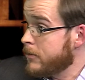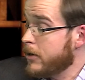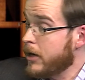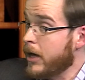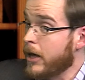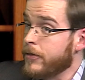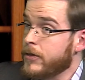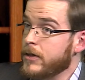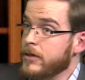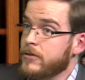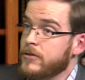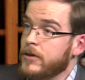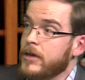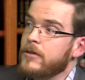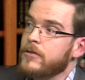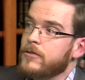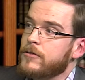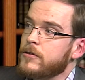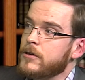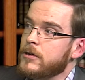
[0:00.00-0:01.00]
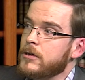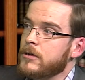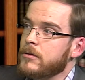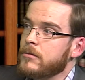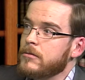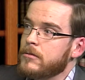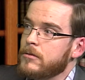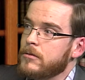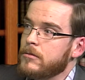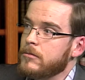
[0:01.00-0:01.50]
I think tend to
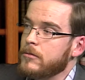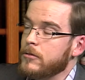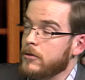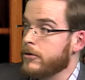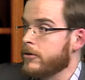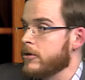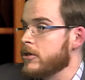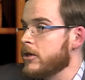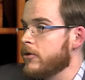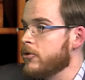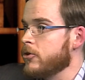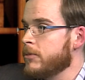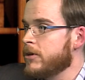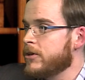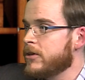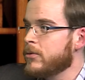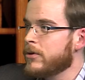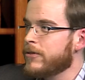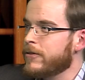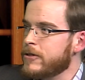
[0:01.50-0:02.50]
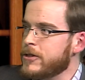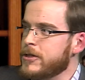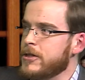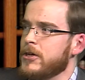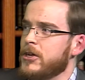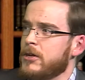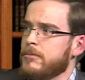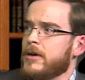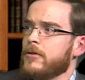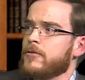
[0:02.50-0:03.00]
look at social media with a
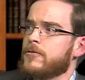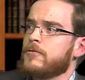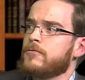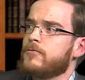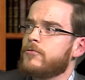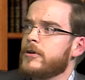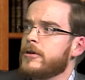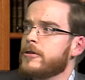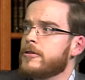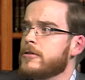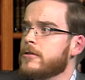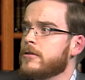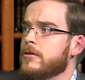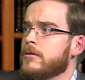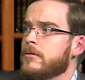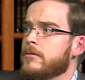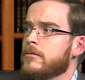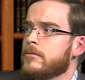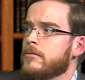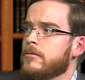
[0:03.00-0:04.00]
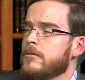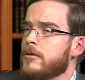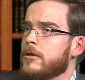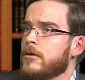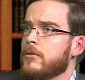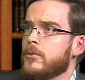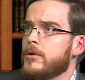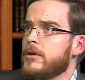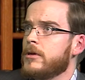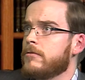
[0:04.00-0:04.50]
certain amount of risk. You
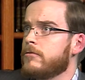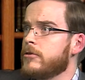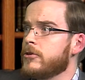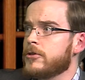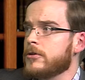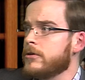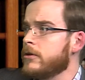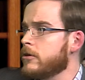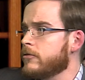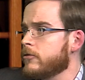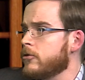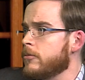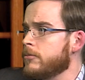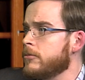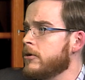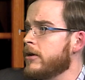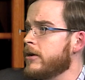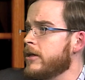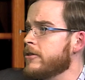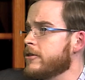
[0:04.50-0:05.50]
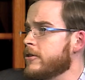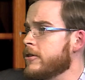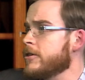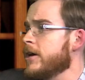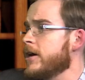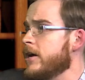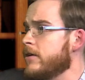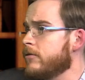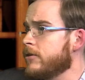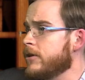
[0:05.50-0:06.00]
know, we originally grew up not
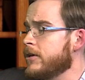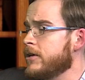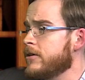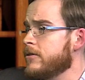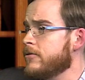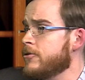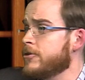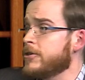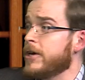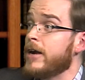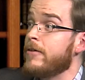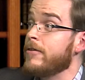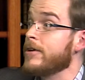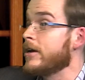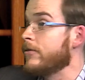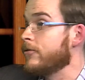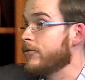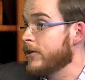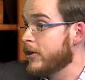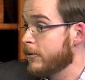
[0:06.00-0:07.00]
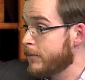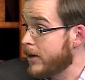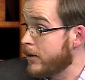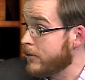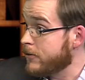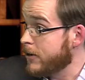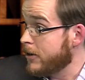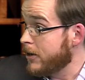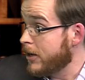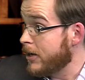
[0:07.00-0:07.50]
necessarily sharing everything
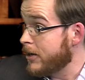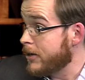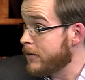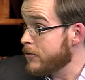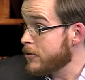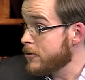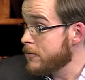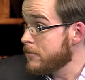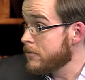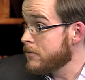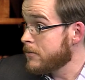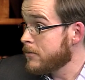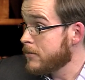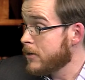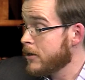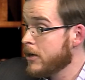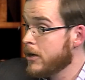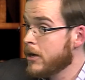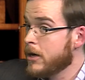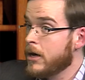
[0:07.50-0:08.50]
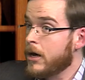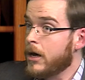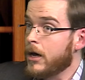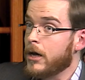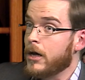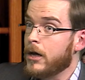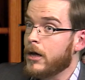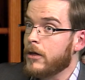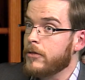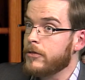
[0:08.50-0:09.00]
about our lives.
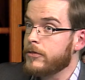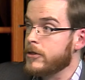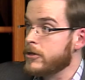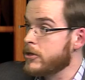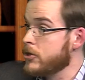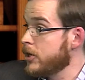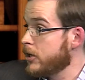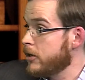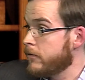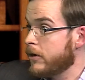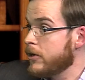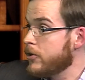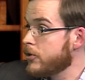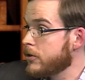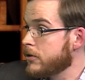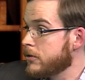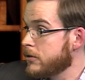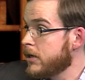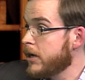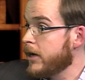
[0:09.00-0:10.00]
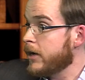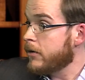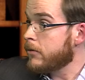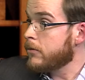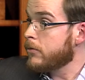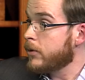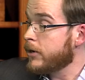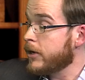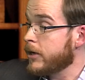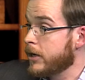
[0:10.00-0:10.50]
There's a generation
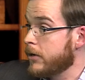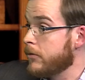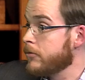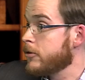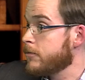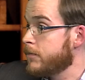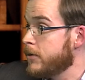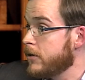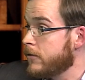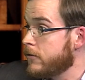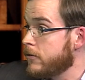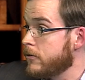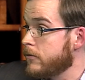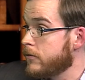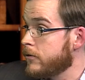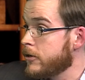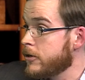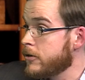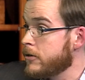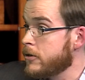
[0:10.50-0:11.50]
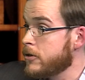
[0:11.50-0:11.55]
now, when I go and speak to university